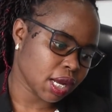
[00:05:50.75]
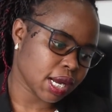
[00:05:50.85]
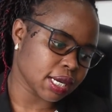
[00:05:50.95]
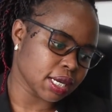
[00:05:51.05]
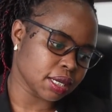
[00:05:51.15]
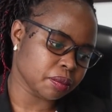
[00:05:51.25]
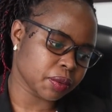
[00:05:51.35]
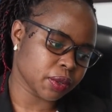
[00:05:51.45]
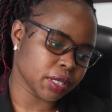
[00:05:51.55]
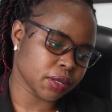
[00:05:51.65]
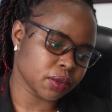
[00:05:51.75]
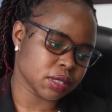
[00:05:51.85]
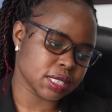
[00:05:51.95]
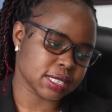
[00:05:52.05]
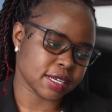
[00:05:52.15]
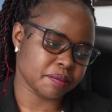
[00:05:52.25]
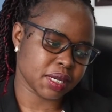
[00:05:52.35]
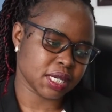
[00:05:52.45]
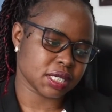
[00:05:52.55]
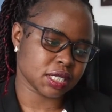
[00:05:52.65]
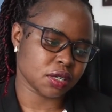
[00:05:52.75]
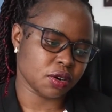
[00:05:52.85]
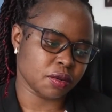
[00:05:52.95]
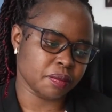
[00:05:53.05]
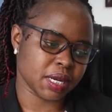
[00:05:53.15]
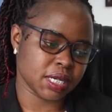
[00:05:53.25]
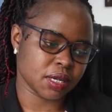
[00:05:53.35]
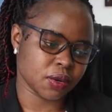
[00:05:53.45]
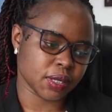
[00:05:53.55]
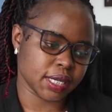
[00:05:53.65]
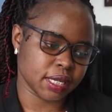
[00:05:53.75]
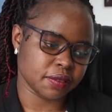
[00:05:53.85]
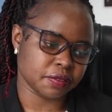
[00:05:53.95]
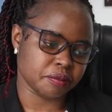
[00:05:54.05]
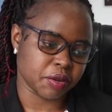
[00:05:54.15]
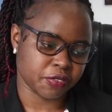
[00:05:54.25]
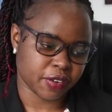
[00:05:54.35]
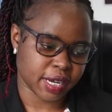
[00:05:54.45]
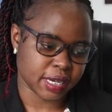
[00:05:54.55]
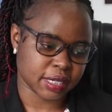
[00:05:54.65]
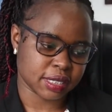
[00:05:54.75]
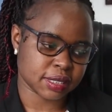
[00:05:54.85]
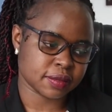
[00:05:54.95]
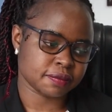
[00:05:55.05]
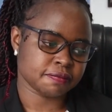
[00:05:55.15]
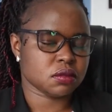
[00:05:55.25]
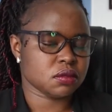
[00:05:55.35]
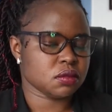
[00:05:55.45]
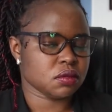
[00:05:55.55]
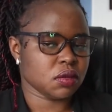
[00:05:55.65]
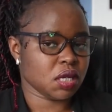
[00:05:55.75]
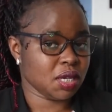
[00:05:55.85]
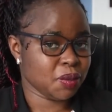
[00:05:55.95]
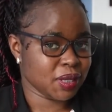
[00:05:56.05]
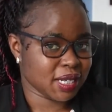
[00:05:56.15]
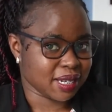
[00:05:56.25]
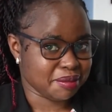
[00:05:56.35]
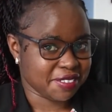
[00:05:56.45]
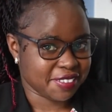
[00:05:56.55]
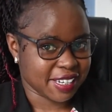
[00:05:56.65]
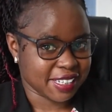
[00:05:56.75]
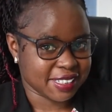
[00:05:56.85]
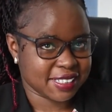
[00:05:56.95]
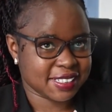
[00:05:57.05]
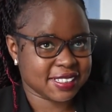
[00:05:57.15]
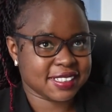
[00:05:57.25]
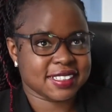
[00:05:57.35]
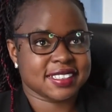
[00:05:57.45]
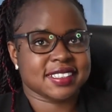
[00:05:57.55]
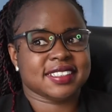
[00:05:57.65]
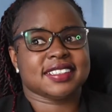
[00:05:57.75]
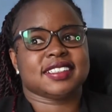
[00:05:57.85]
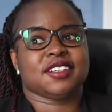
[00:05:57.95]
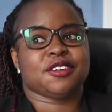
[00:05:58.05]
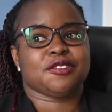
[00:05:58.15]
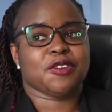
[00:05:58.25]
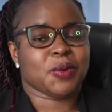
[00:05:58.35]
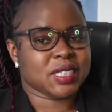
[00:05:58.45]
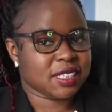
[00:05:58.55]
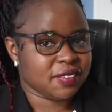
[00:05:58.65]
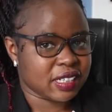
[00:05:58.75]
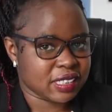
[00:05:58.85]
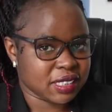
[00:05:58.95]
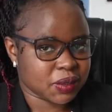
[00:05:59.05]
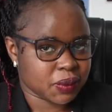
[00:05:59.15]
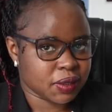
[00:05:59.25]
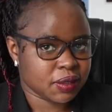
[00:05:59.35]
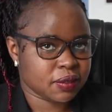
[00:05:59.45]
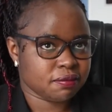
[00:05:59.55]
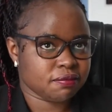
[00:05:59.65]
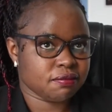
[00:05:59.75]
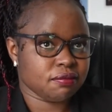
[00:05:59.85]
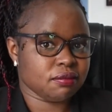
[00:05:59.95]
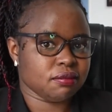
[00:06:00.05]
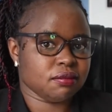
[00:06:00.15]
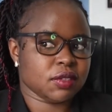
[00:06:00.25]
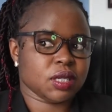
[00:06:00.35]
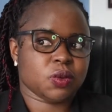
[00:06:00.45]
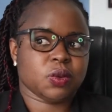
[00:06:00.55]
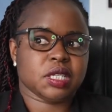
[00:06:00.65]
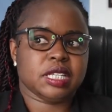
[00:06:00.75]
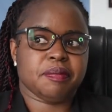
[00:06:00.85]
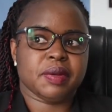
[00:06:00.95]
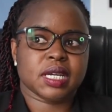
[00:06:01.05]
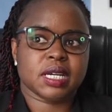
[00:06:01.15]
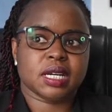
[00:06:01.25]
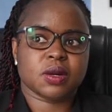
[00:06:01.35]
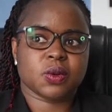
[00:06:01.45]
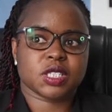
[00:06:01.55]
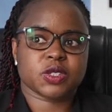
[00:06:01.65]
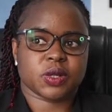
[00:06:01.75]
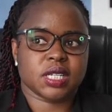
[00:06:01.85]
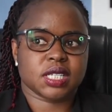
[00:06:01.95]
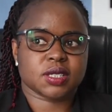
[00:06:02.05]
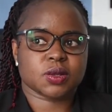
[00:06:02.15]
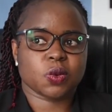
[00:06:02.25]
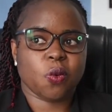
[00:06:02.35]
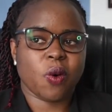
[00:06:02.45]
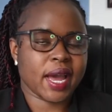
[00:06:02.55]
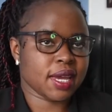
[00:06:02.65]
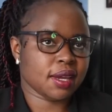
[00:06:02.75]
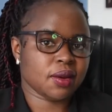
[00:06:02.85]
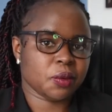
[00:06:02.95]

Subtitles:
can an employee on disability or medical leave be fired? Anybody can be fired for whatever reason. The big question is, why